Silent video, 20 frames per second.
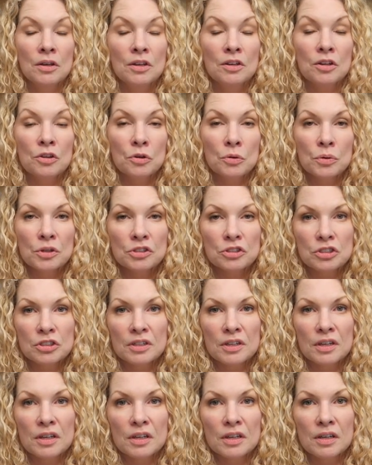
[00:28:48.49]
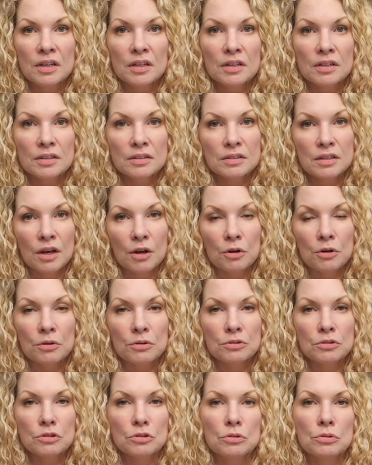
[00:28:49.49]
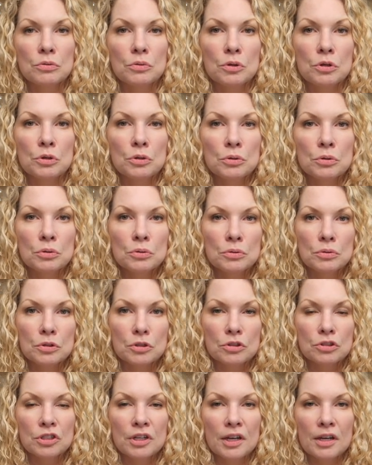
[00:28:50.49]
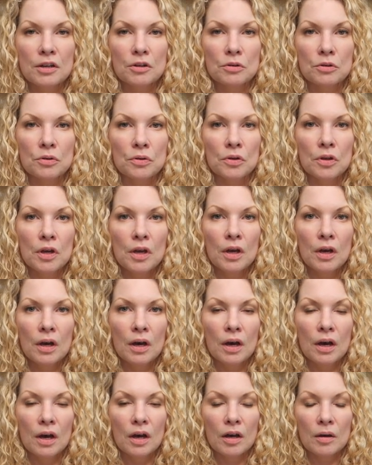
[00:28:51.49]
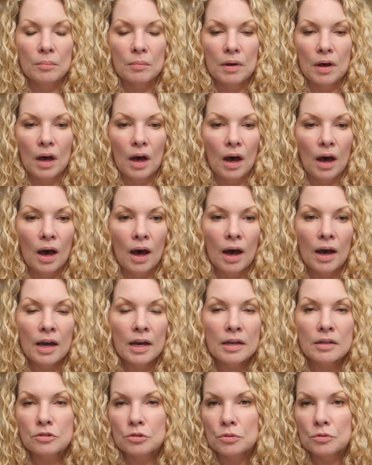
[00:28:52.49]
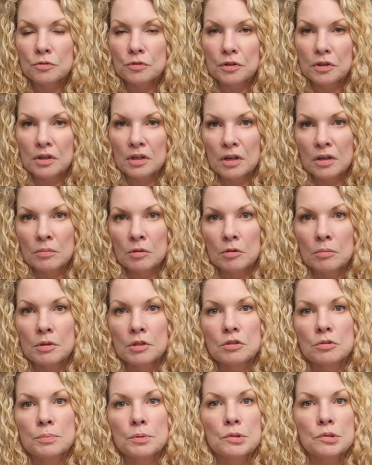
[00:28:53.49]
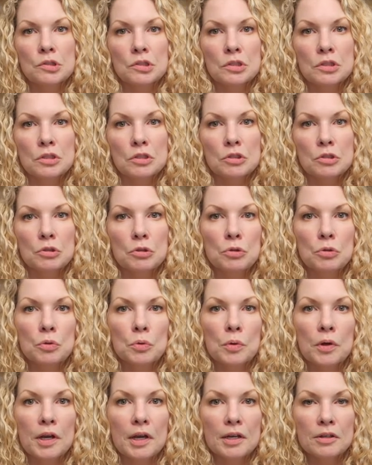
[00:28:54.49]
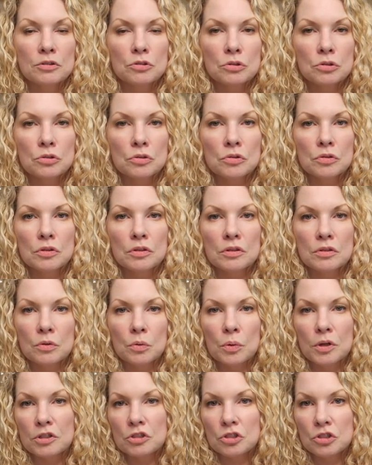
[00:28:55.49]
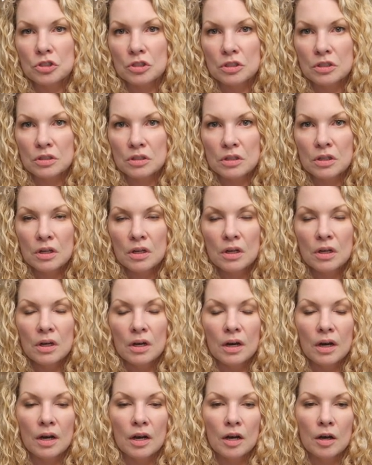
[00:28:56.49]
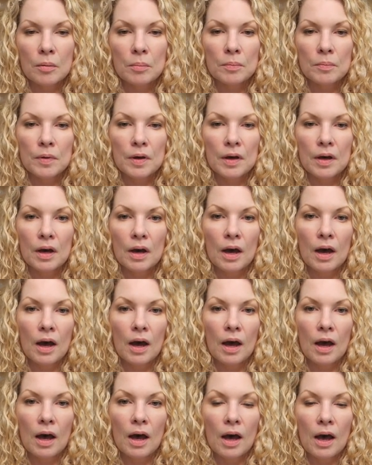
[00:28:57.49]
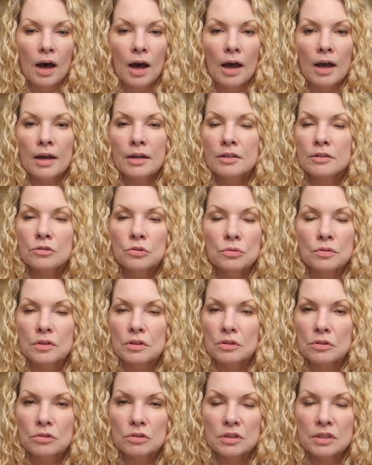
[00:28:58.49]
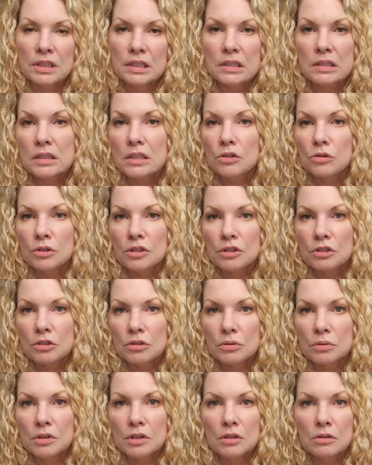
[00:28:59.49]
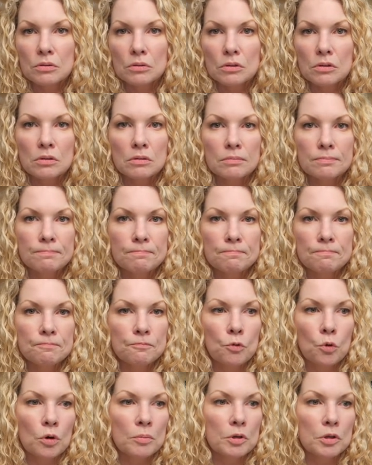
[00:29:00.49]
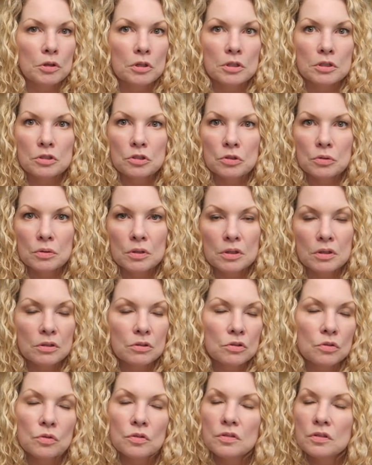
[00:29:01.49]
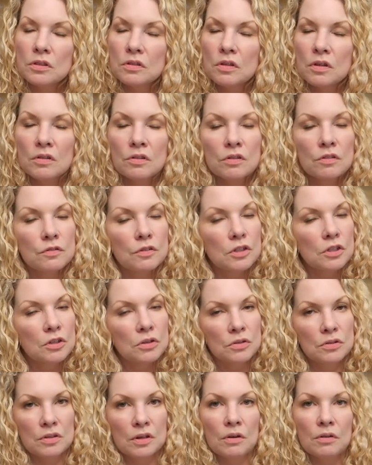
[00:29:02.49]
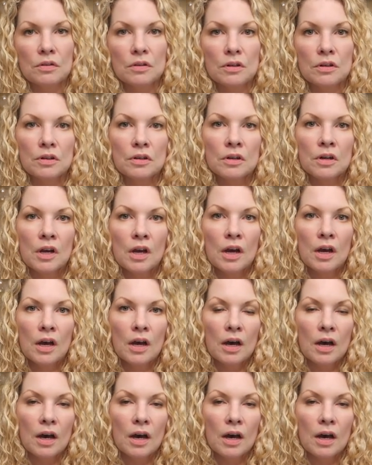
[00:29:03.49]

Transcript: Another question I get is how to grow your channel. Um, I don't feel like I'm the best person to answer the question. Um, I don't think there's any secret to it or formula to it. That You'll see tons of videos out there.